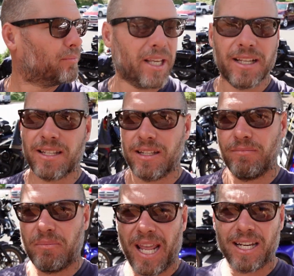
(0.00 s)
pigs
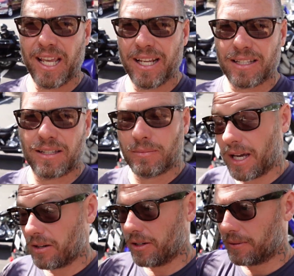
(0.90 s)
and pancakes?
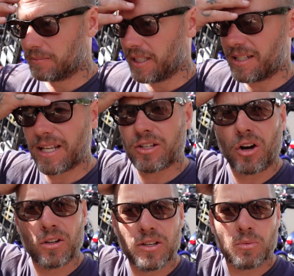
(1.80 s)
I don't know. It says
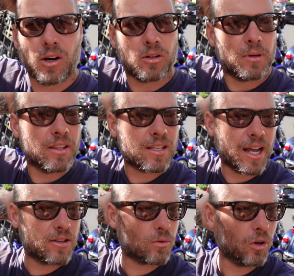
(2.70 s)
Harley's welcome on the
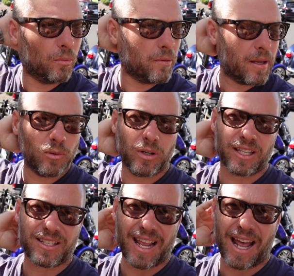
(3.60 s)
sign, so we're hoping maybe we'll
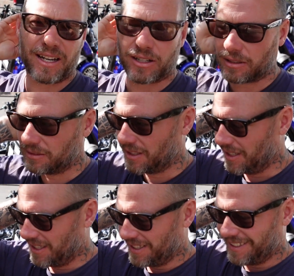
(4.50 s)
get sat here.
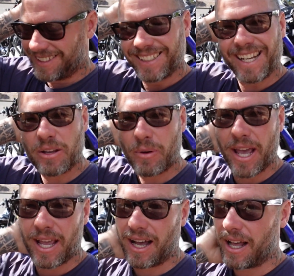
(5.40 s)

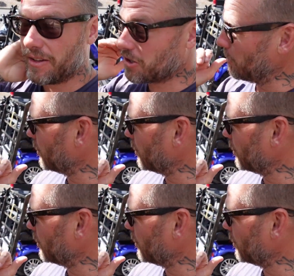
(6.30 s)
Anyway, uh, this